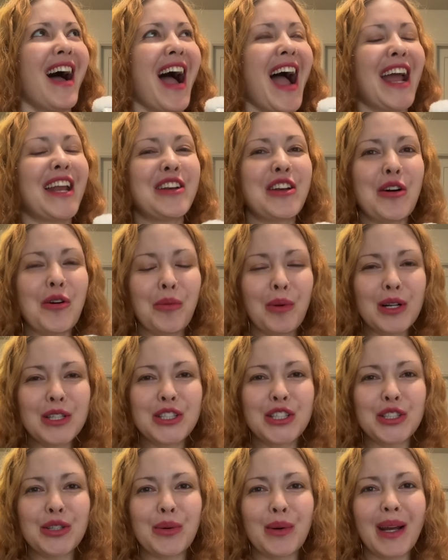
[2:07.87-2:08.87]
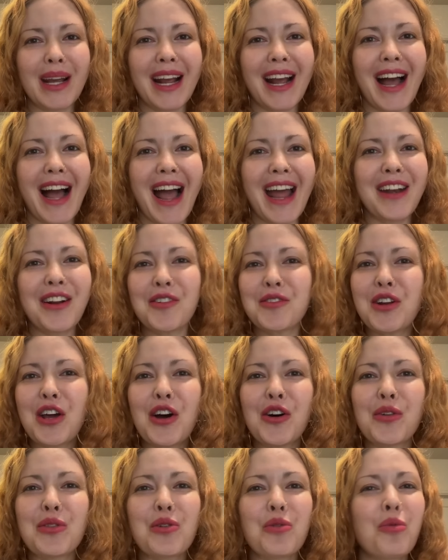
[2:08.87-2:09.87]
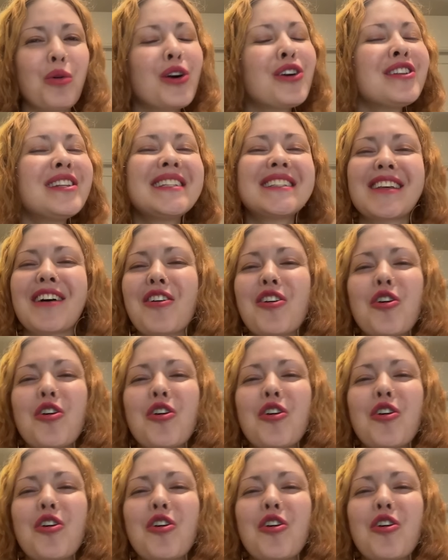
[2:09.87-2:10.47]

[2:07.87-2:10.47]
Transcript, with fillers: I know we're doing, I don't know, the world is our